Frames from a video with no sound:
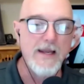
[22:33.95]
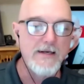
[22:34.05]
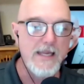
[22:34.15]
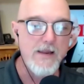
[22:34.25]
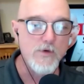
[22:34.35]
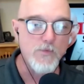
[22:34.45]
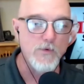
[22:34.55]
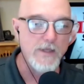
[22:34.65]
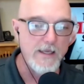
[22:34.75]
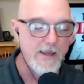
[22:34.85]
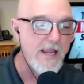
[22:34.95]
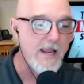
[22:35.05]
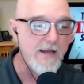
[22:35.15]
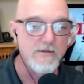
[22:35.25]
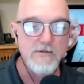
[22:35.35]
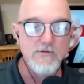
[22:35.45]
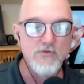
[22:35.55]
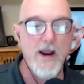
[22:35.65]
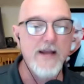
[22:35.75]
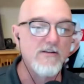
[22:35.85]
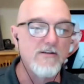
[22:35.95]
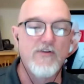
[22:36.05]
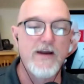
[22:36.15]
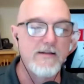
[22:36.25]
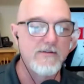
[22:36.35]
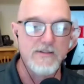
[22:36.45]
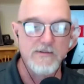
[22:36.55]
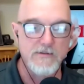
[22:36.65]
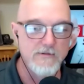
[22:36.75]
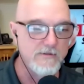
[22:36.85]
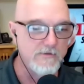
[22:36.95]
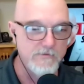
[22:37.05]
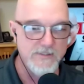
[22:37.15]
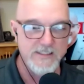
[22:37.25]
And he had tried to fight to